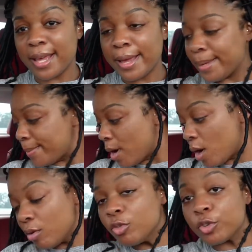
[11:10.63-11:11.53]
I am
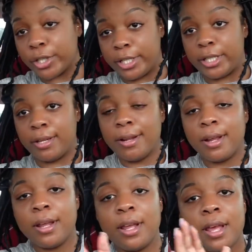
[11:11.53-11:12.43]
hungry.
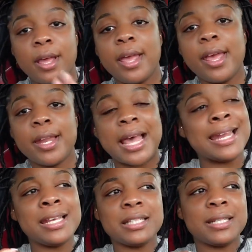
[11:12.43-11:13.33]
And I
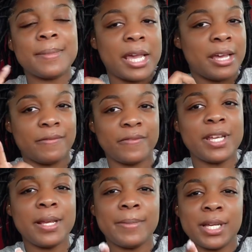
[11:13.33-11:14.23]
need some
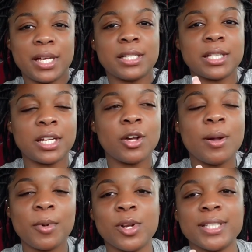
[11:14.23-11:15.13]
caffeine because I know
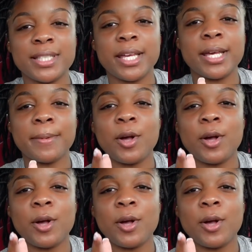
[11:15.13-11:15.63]
I'm going to stay up